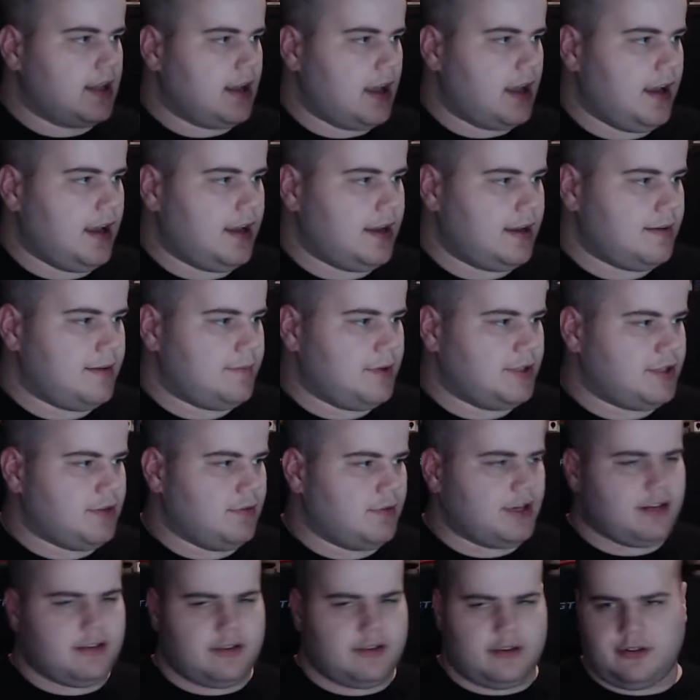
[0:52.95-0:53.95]
But don't
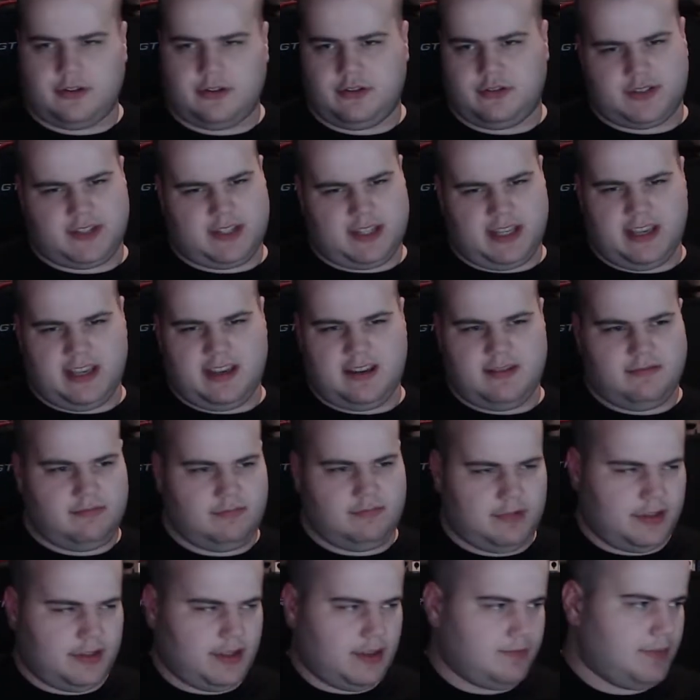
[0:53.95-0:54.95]
worry, you'll see
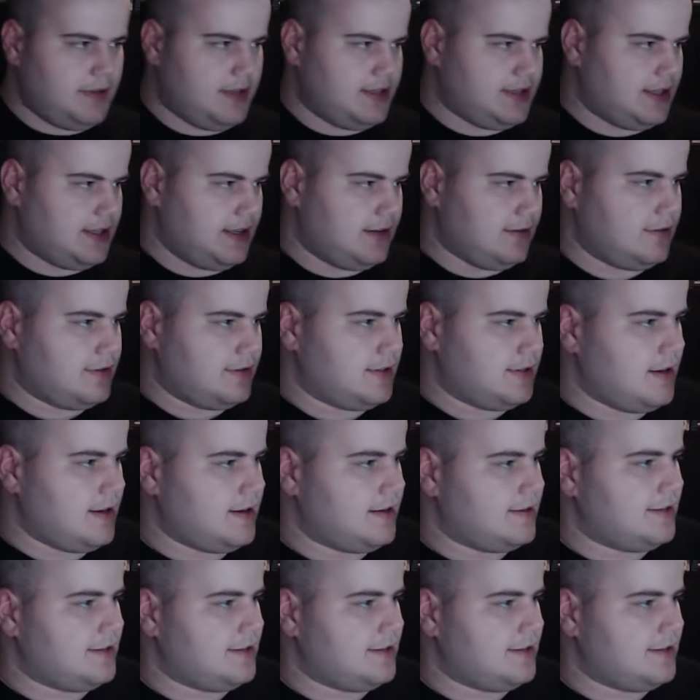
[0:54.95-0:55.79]
what the PC looks like.